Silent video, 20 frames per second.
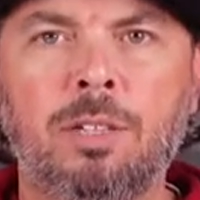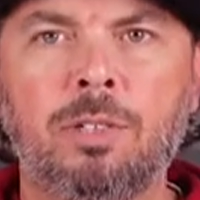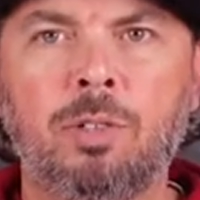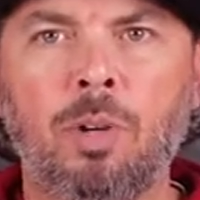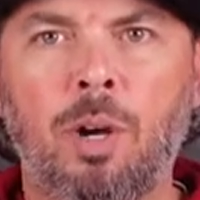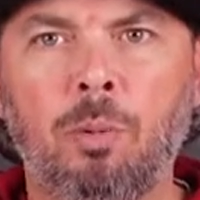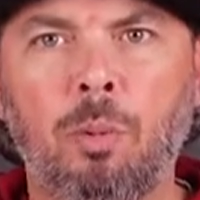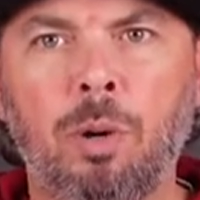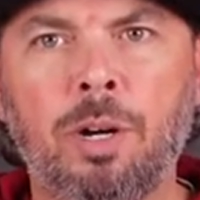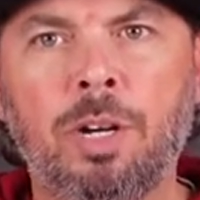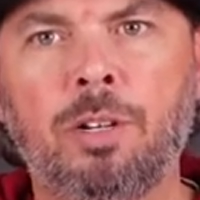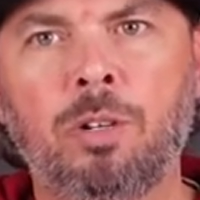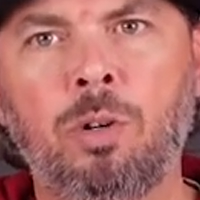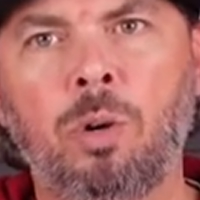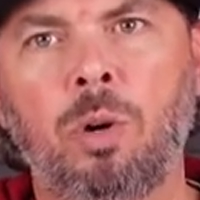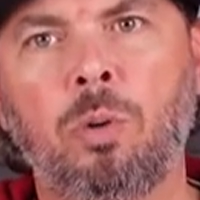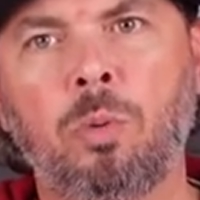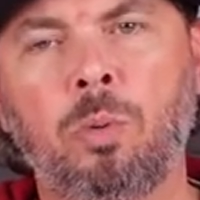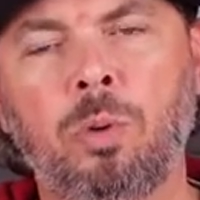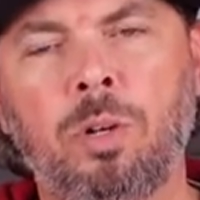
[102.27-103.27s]
So I want to
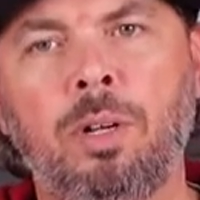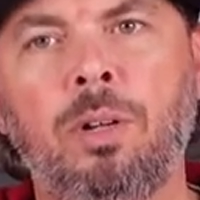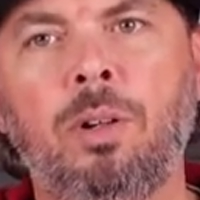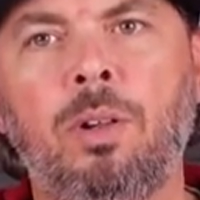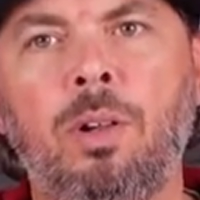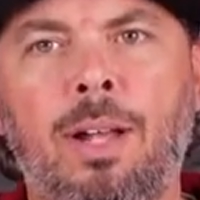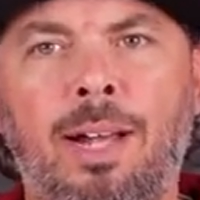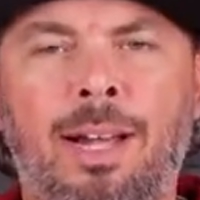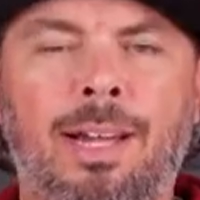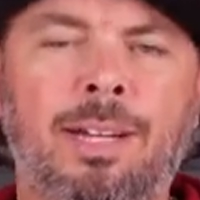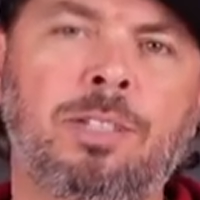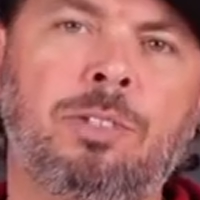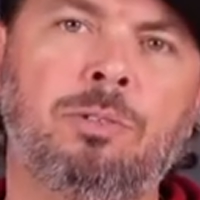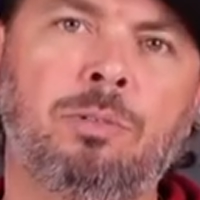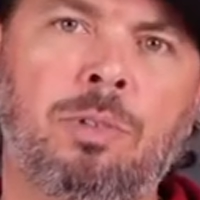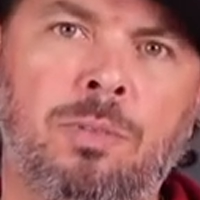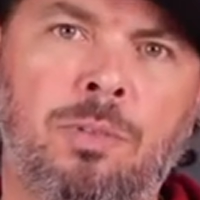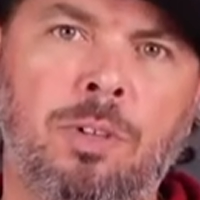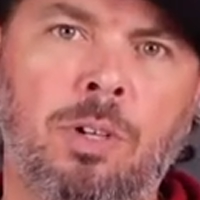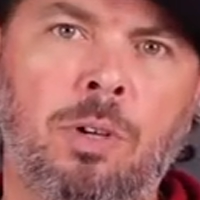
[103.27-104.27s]
do a real
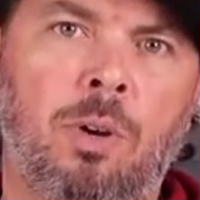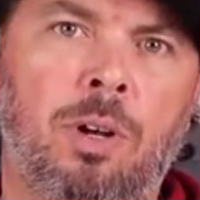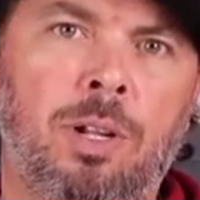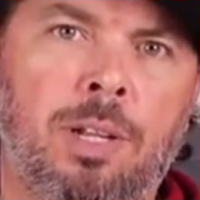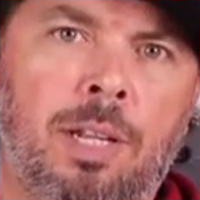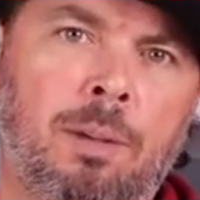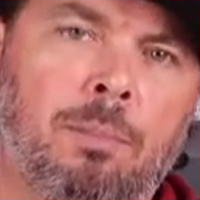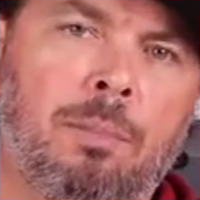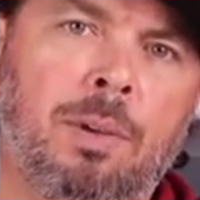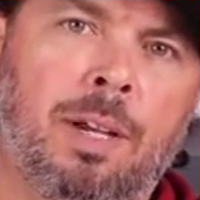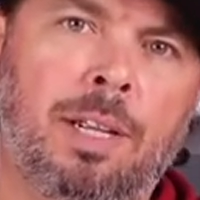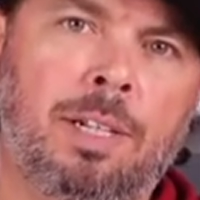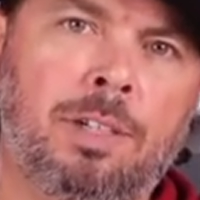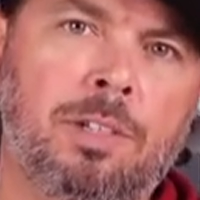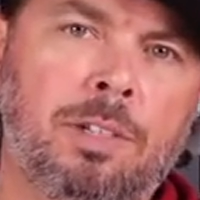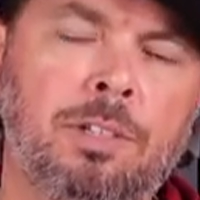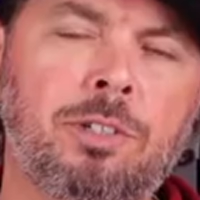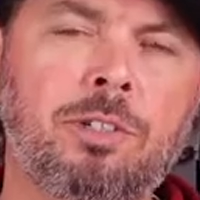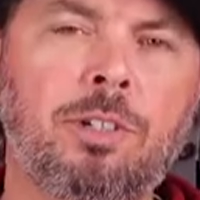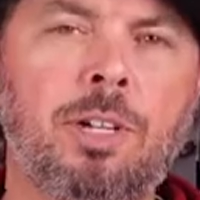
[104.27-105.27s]
honest review on them and
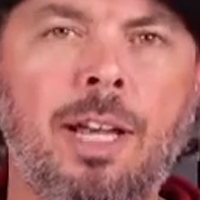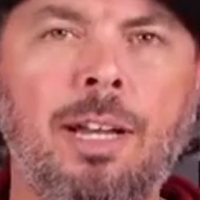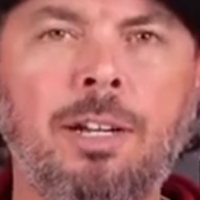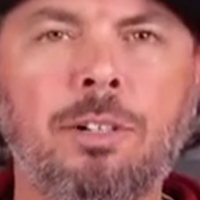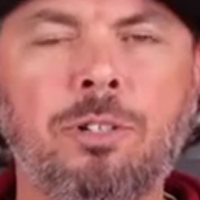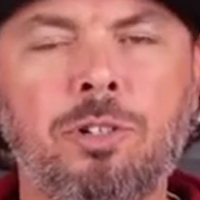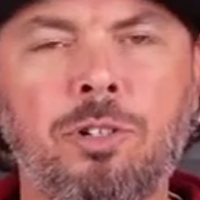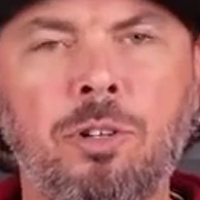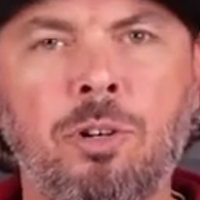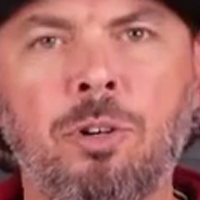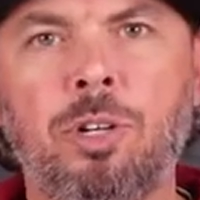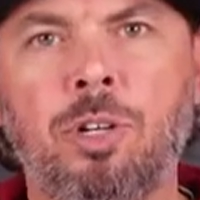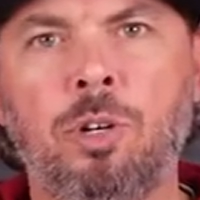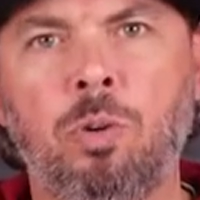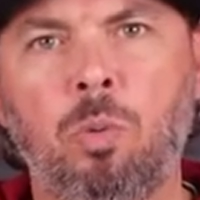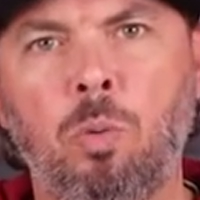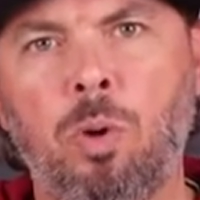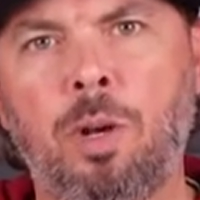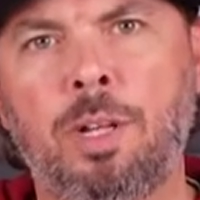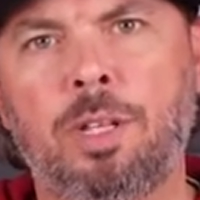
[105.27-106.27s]
just kind of show
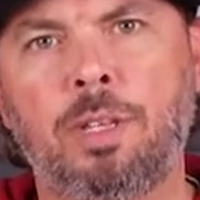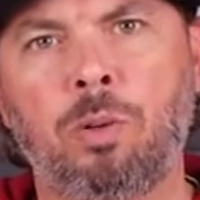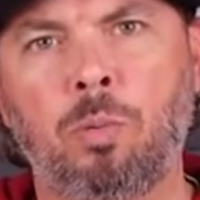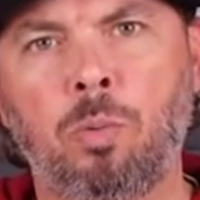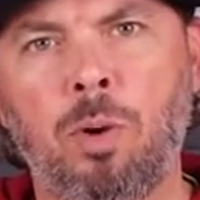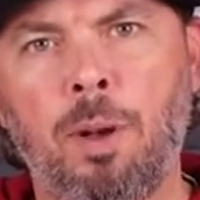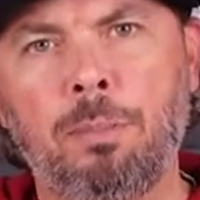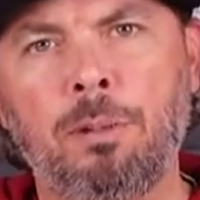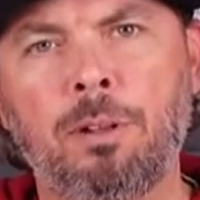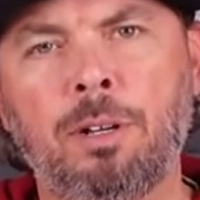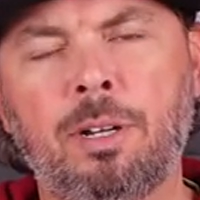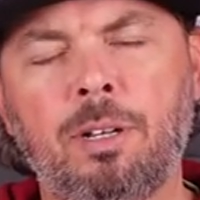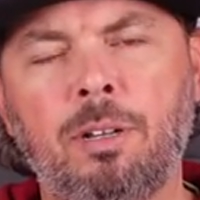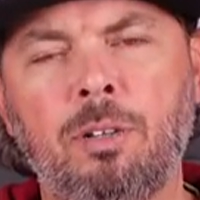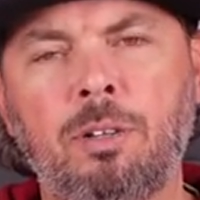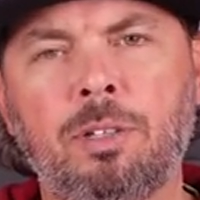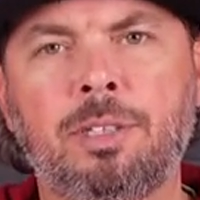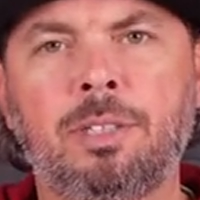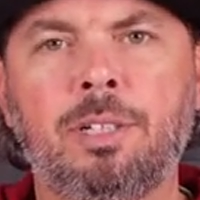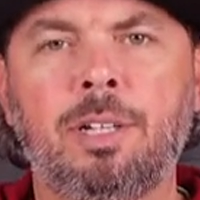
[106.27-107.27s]
you what the replica
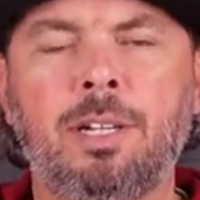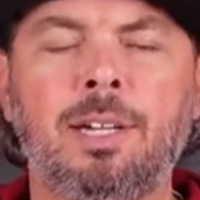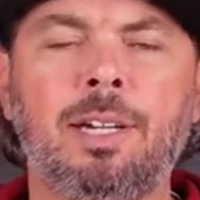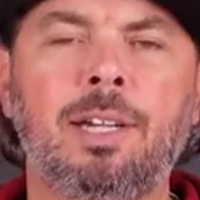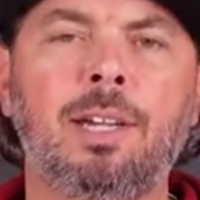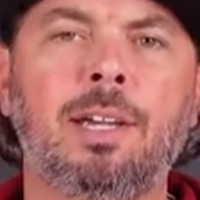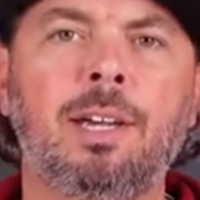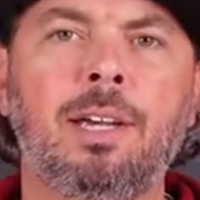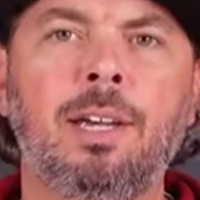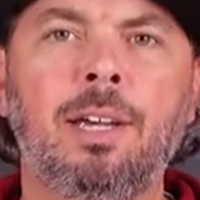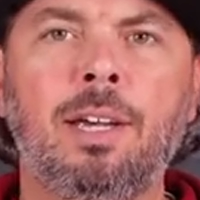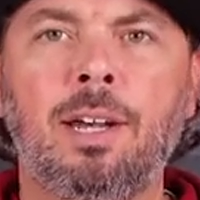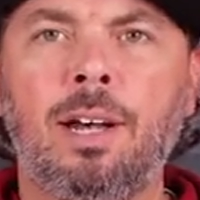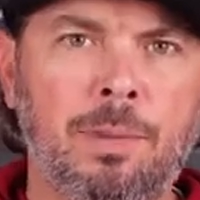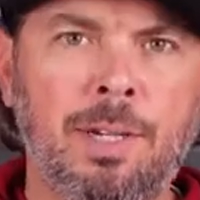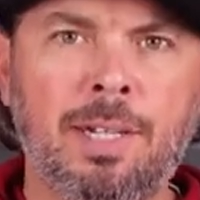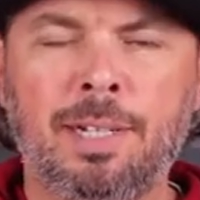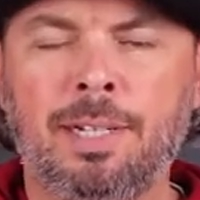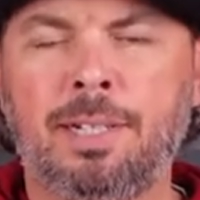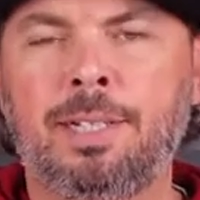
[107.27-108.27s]
looks like,
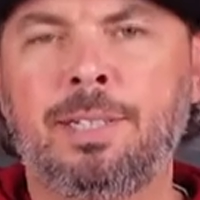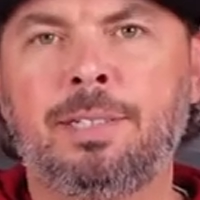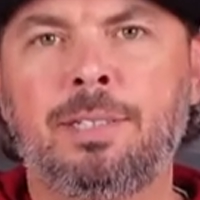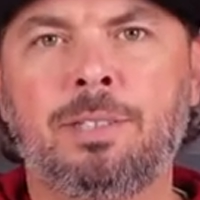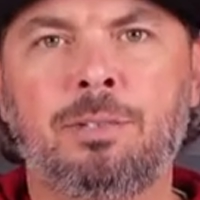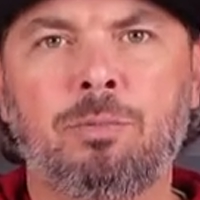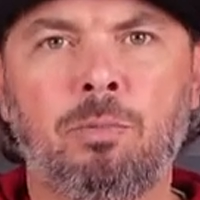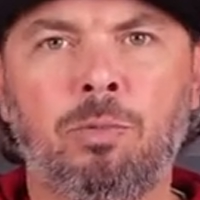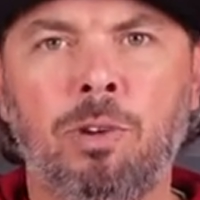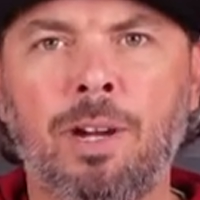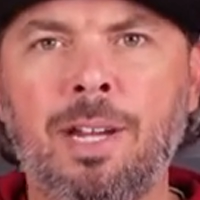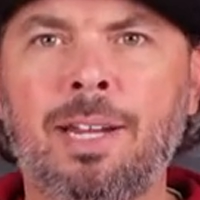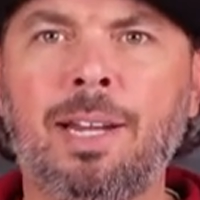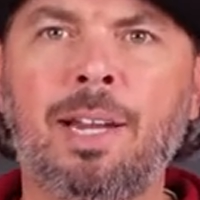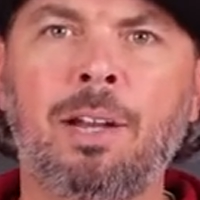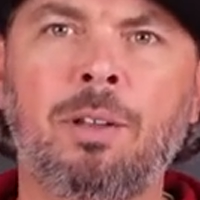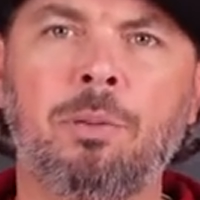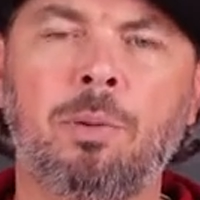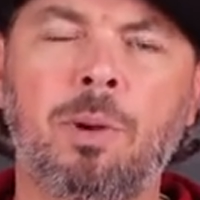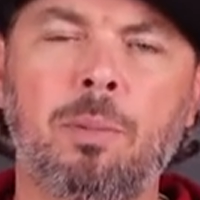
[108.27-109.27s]
because right
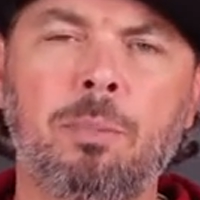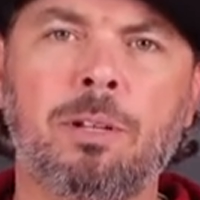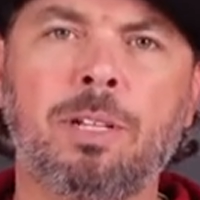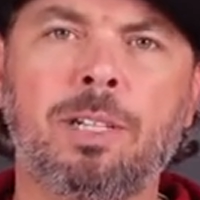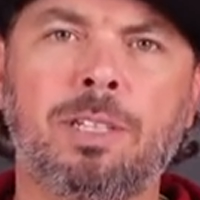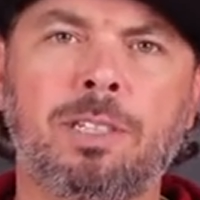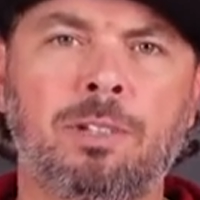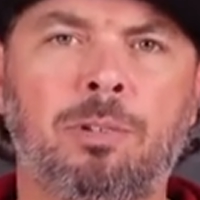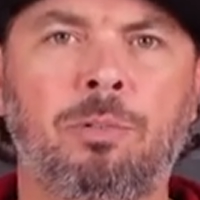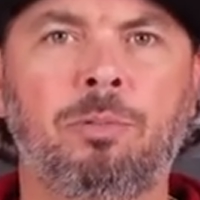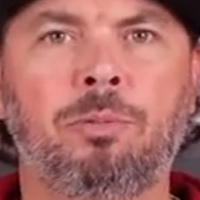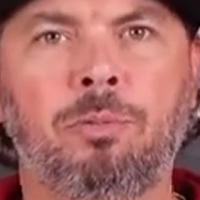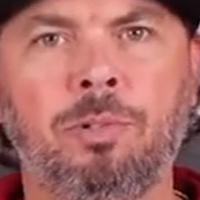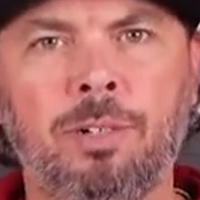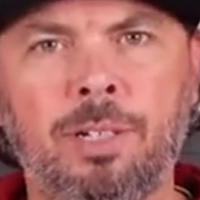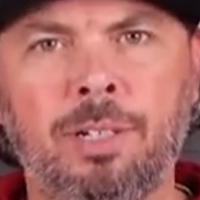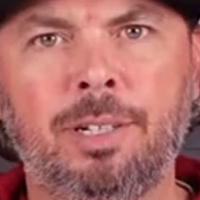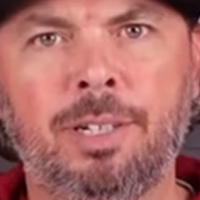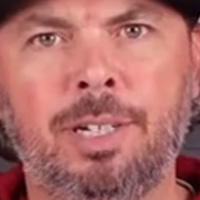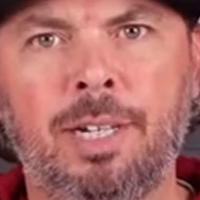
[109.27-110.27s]
now the replicas are
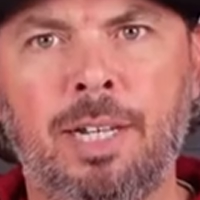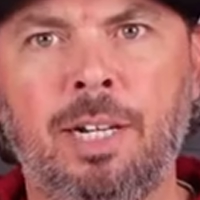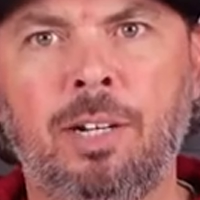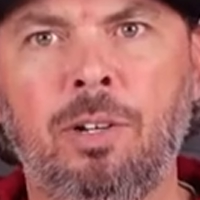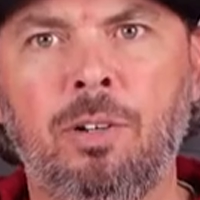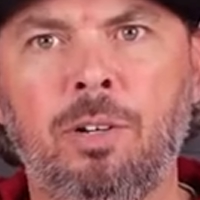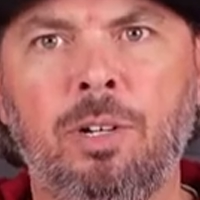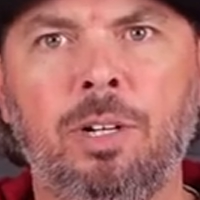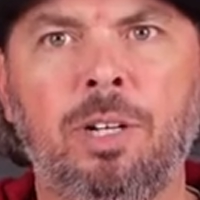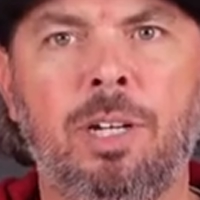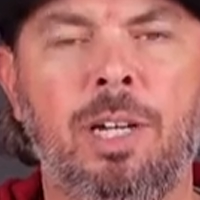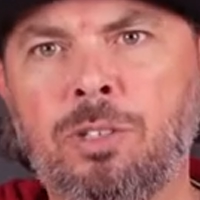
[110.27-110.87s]
really getting good.